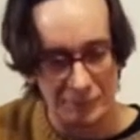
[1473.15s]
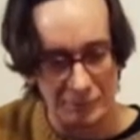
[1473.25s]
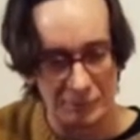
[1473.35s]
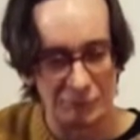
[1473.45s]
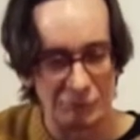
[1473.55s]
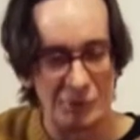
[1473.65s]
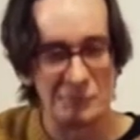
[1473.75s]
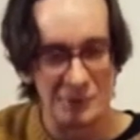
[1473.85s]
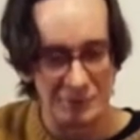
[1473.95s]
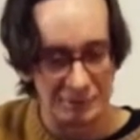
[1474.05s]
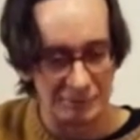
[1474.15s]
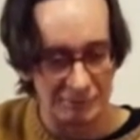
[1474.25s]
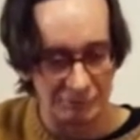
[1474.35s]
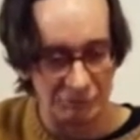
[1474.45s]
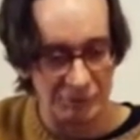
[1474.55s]
in 5 beats,
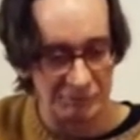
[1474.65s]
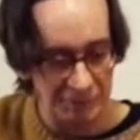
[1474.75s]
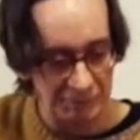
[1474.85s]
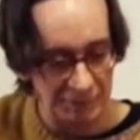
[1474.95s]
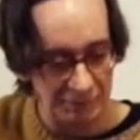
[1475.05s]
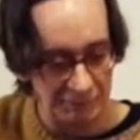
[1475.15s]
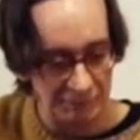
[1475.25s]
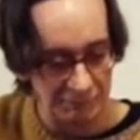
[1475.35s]
a 5-beat pattern.